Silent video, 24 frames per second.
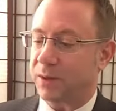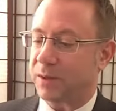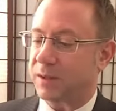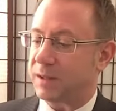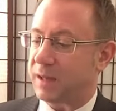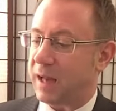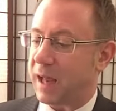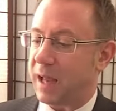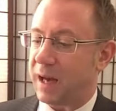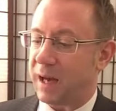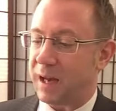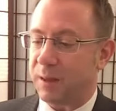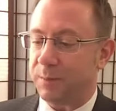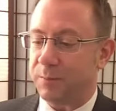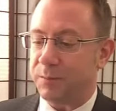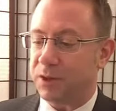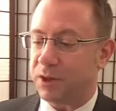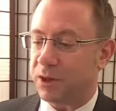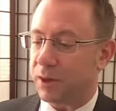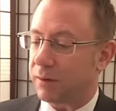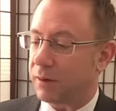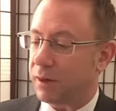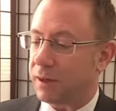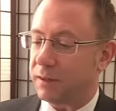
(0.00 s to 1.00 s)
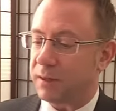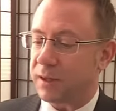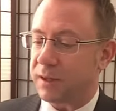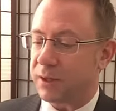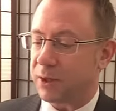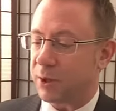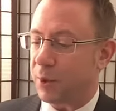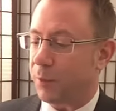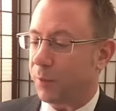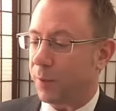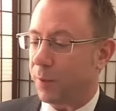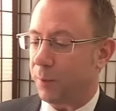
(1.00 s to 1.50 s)
stadium during the
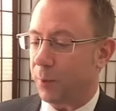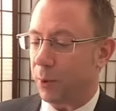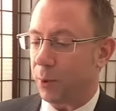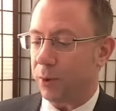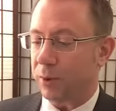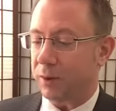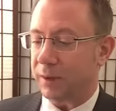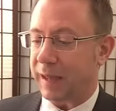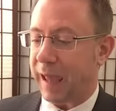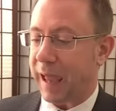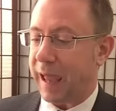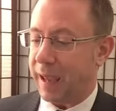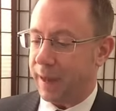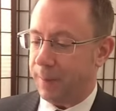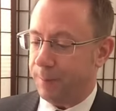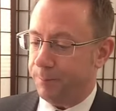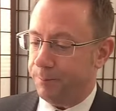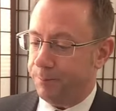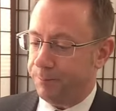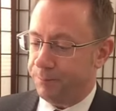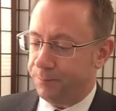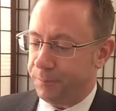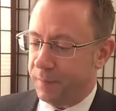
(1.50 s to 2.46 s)
Super Bowl game.